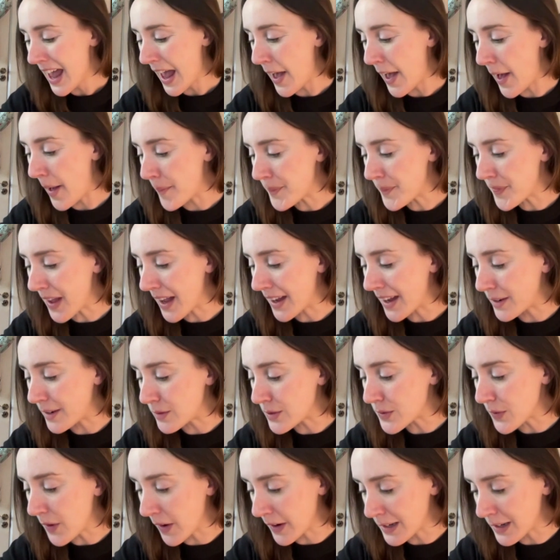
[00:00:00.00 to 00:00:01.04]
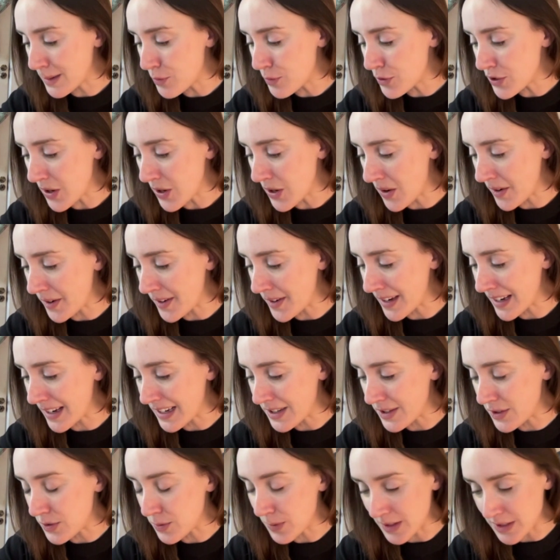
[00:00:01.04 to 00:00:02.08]
And it was finally put on
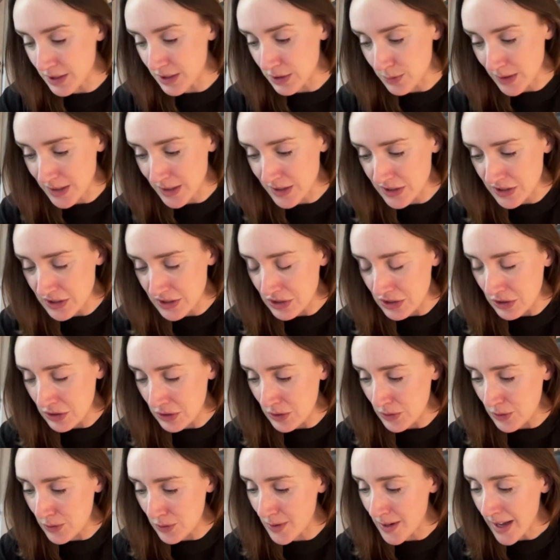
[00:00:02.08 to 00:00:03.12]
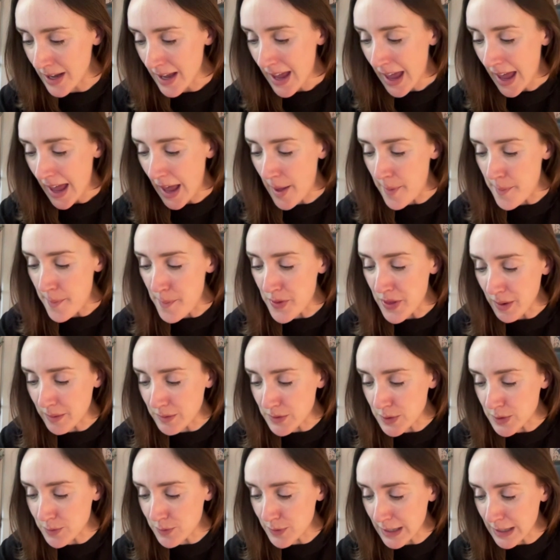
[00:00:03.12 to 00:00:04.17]
in 2022. But that
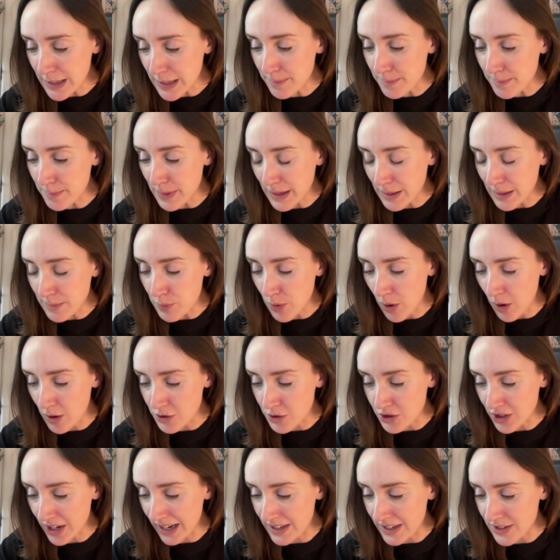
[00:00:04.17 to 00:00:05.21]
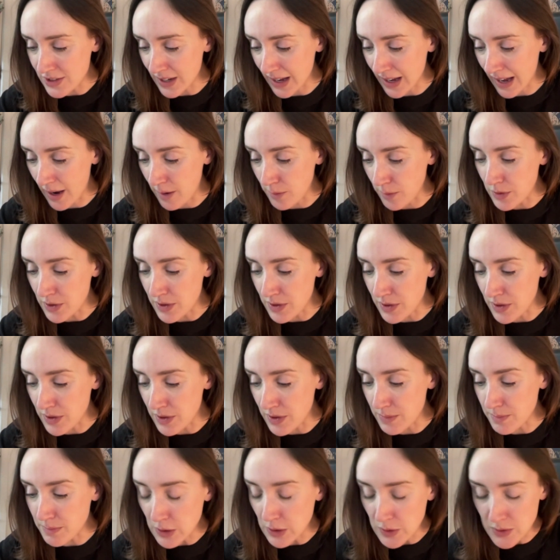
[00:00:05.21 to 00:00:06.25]
was a really big project with
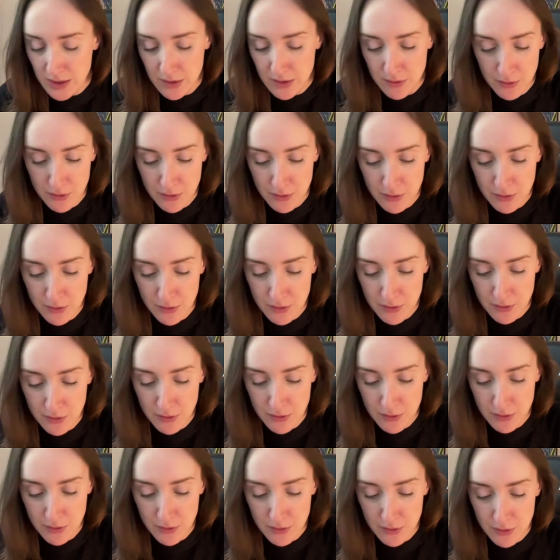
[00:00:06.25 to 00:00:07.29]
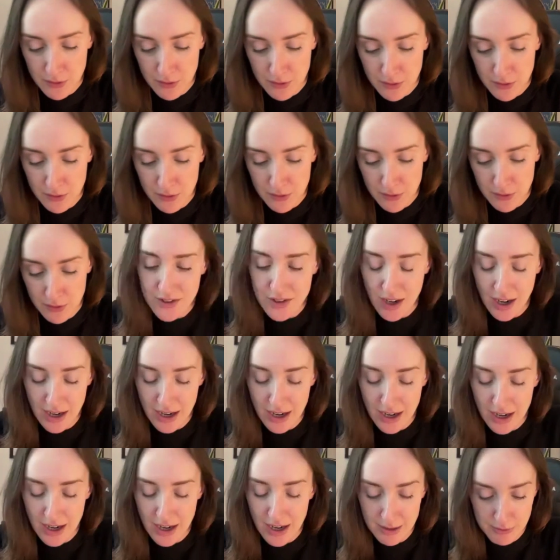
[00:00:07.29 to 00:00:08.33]
music from
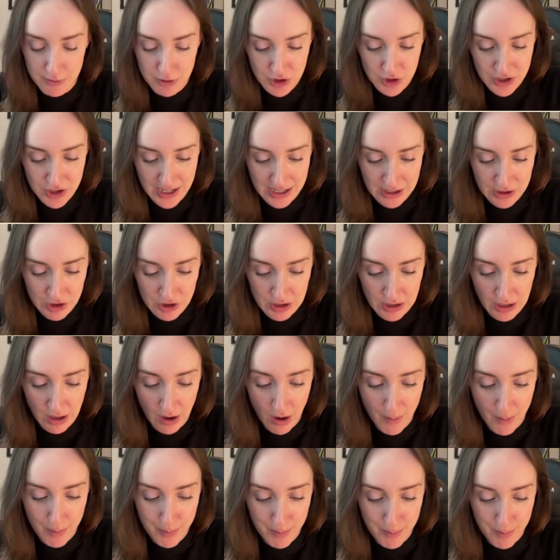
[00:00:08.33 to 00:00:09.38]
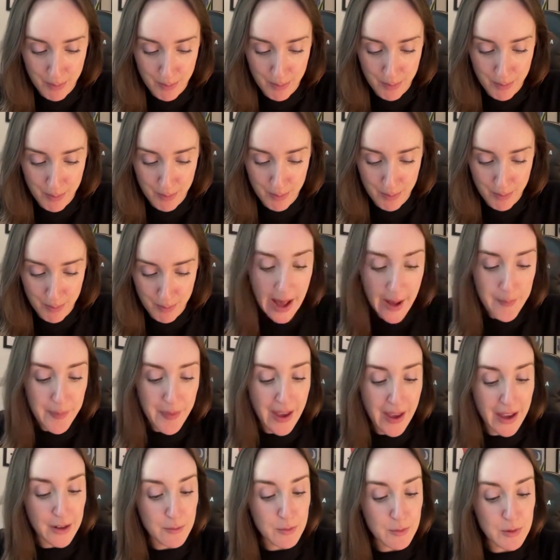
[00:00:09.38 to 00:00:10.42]
and Irish National Opera.
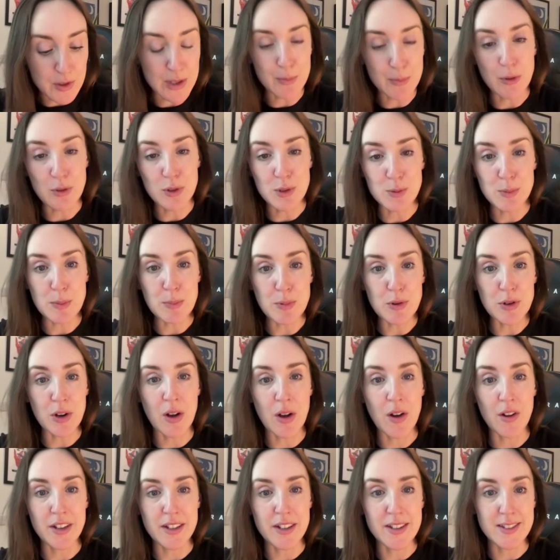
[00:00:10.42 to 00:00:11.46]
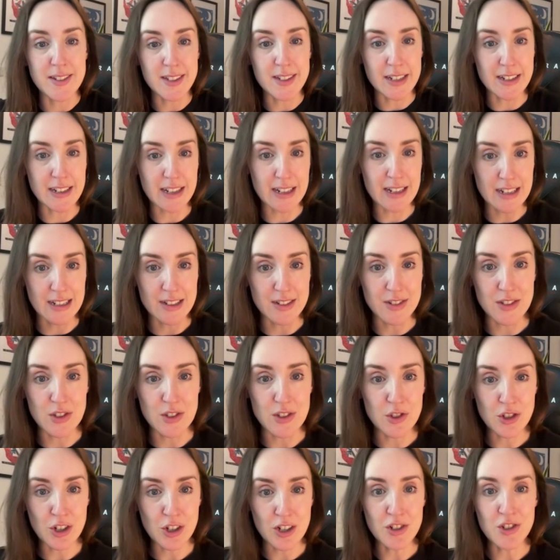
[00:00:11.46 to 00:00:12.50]
And it was supposed to be put on in St.
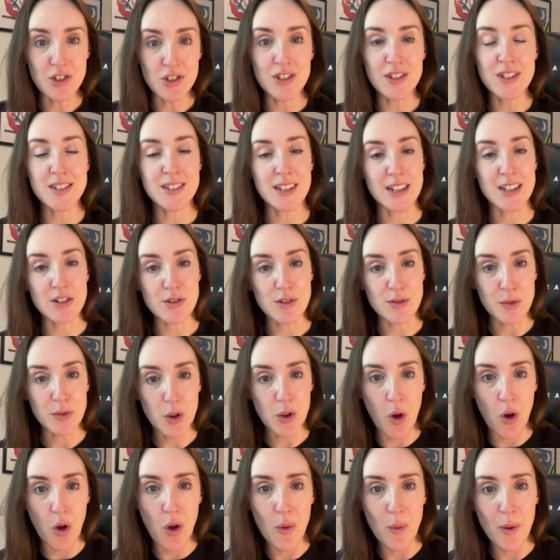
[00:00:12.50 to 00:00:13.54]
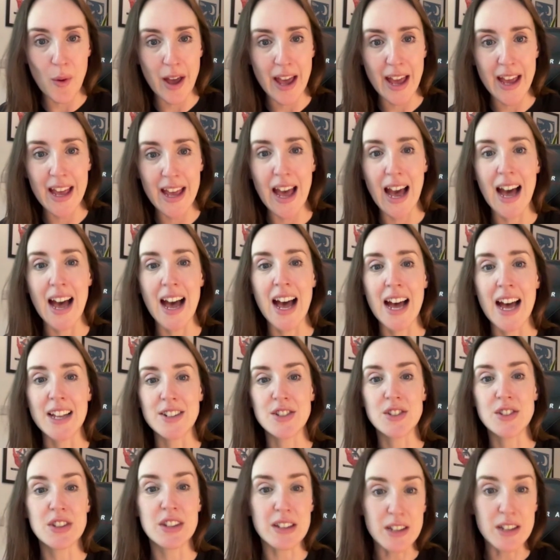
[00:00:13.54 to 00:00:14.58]
Nicholas's Church in the centre of Galway. And
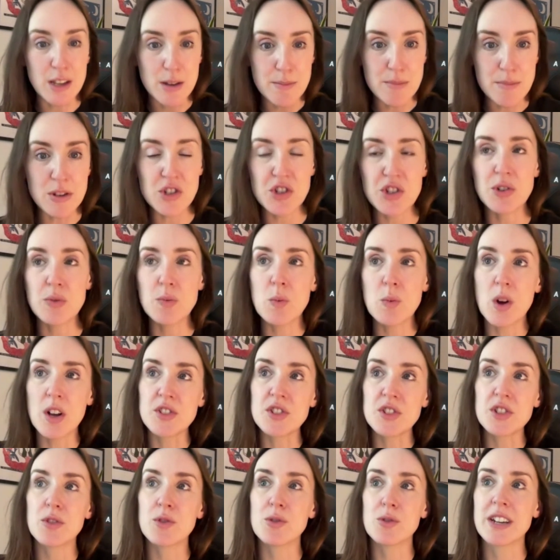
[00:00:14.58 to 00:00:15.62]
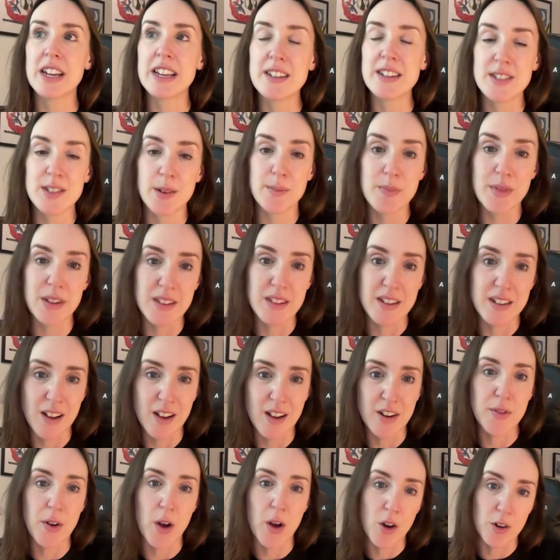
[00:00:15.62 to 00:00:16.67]
the commission was to create something that kind
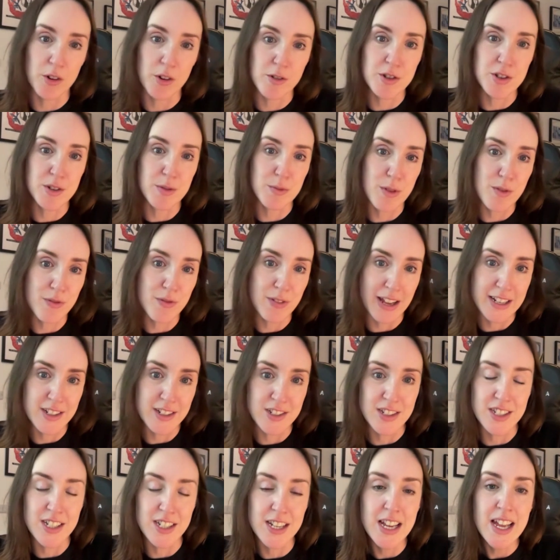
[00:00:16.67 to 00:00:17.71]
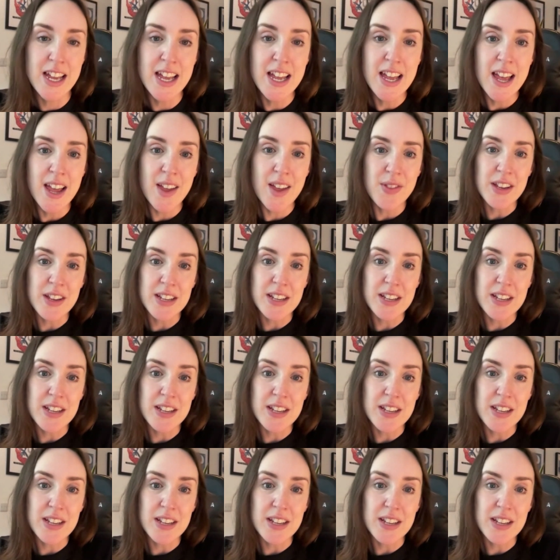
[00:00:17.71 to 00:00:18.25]
of honoured and reflected the